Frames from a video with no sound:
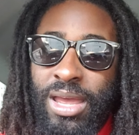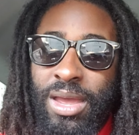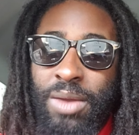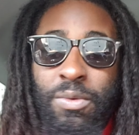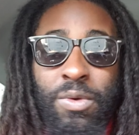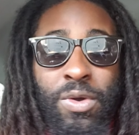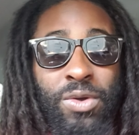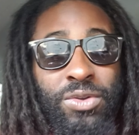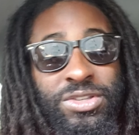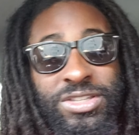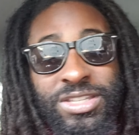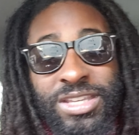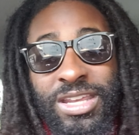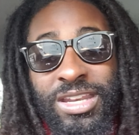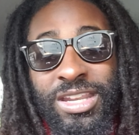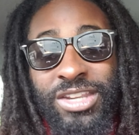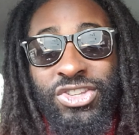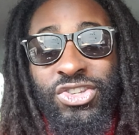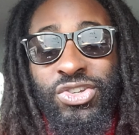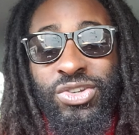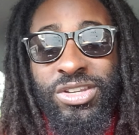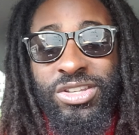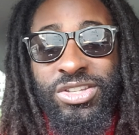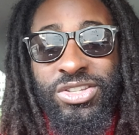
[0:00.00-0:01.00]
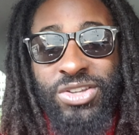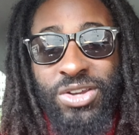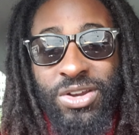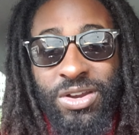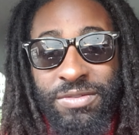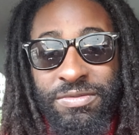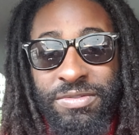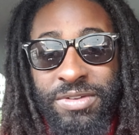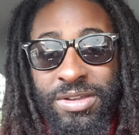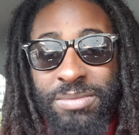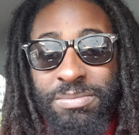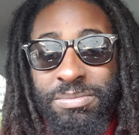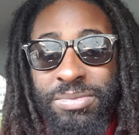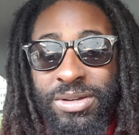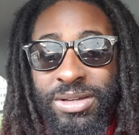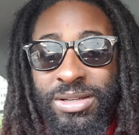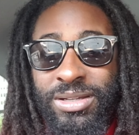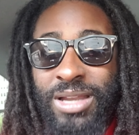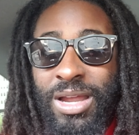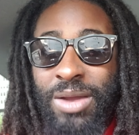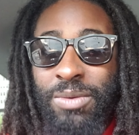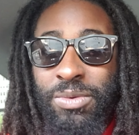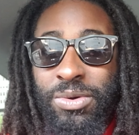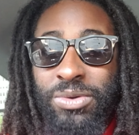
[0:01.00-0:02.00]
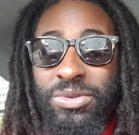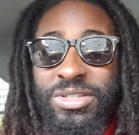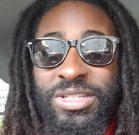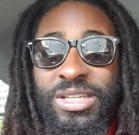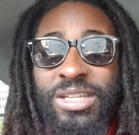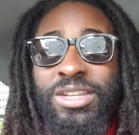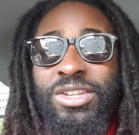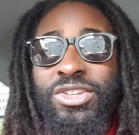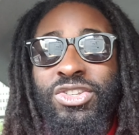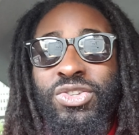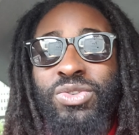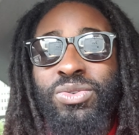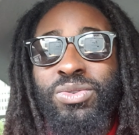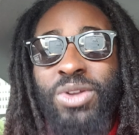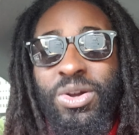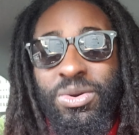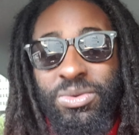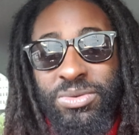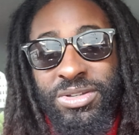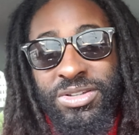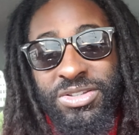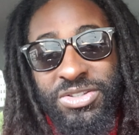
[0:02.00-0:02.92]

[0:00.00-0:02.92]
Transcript: I won't say that you deserve it, but I won't say that you don't